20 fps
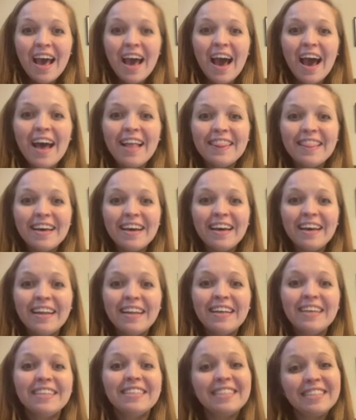And
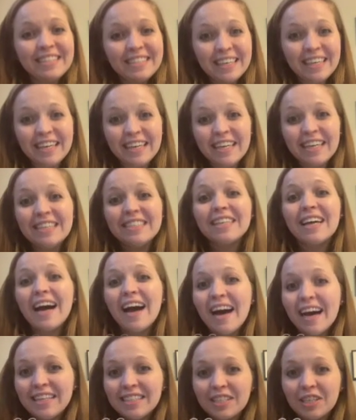then C is
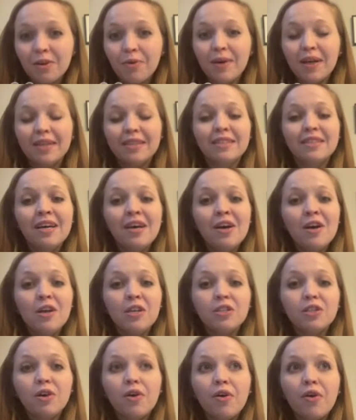consequence.
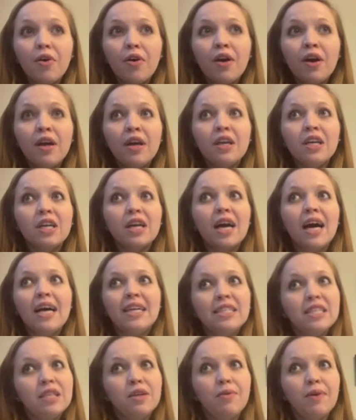So your
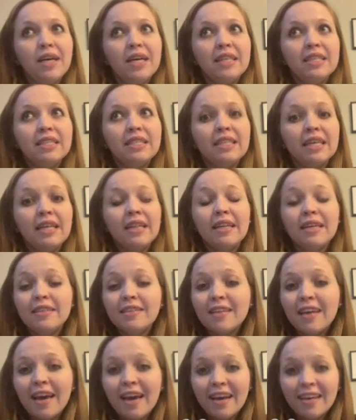consequence in this
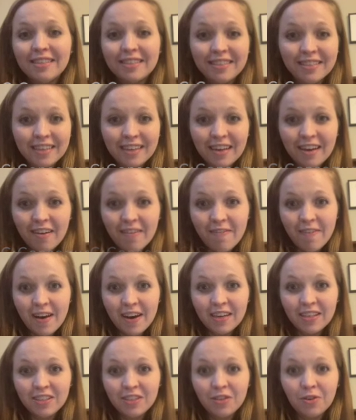case is going to
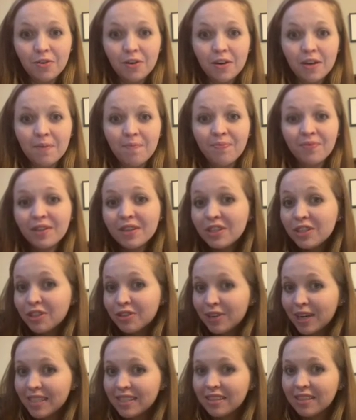affect your
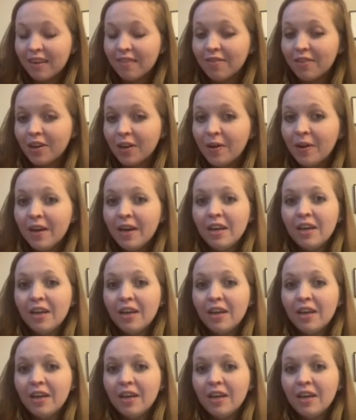stress level.